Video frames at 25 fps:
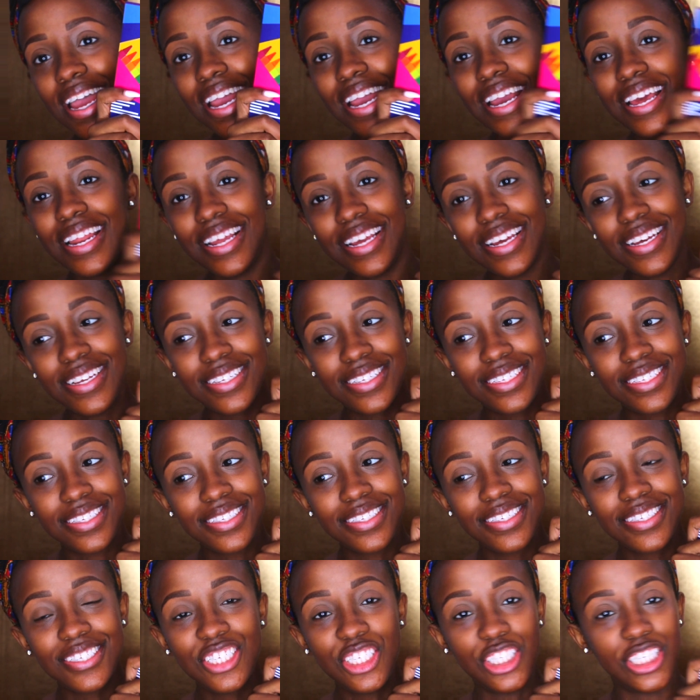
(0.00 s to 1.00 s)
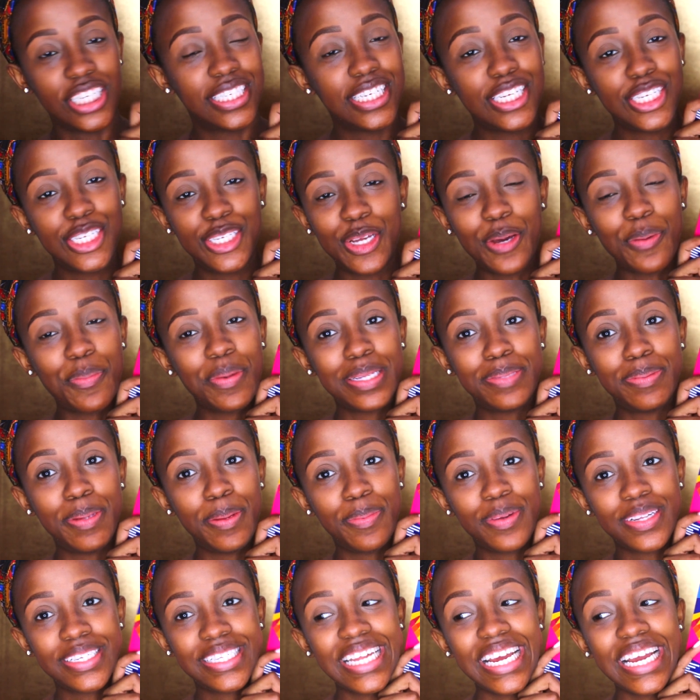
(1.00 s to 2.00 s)
It is just as dope as
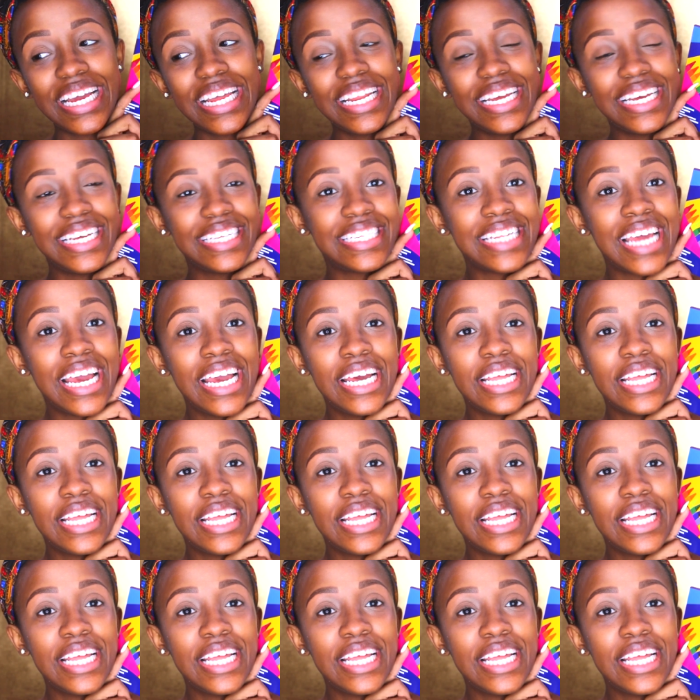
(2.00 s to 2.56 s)
people say it is.